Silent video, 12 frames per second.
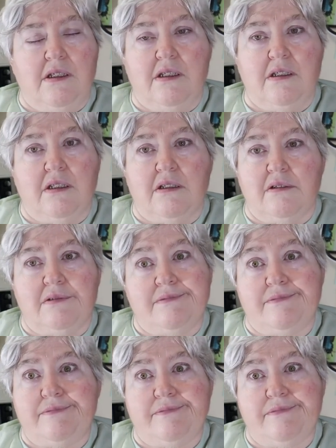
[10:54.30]
So
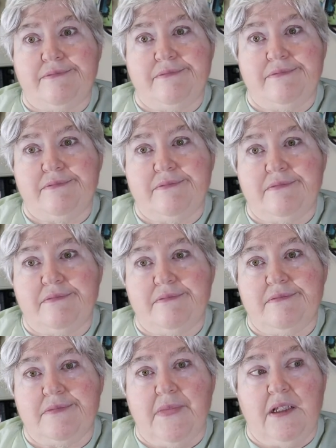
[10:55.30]

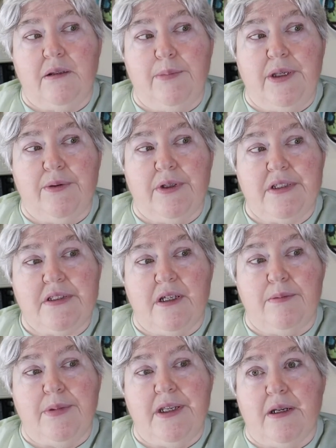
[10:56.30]
it'll be what it's
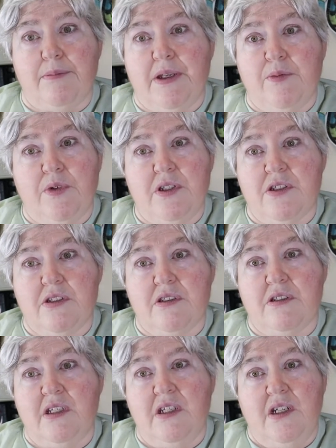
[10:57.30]
going to be. I mean, we
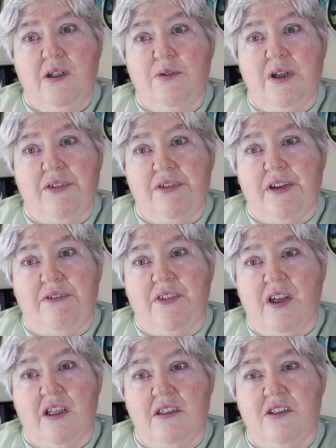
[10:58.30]
just, we haven't even
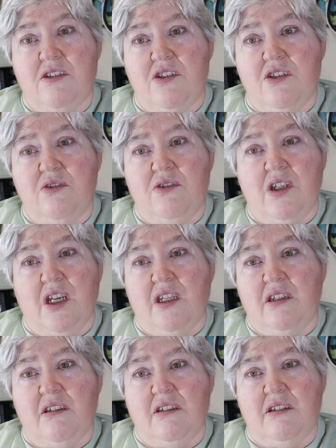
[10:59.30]
got to June
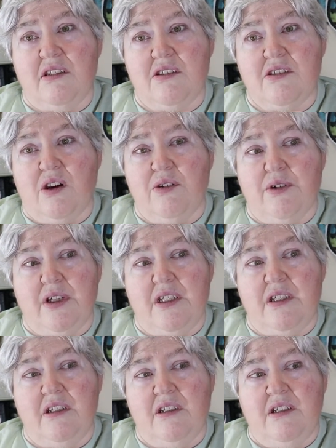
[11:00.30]
yet, and it's already